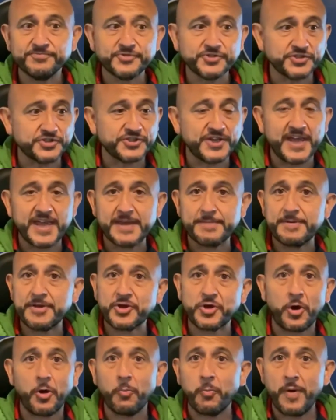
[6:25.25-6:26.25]
just getting a bit
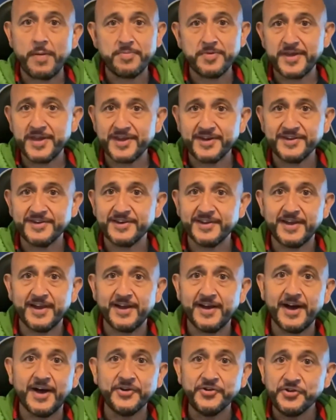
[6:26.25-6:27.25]
cobwebby and
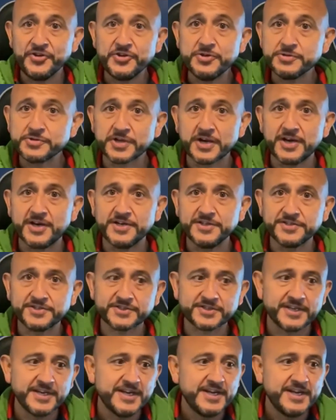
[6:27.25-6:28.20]
underutilized.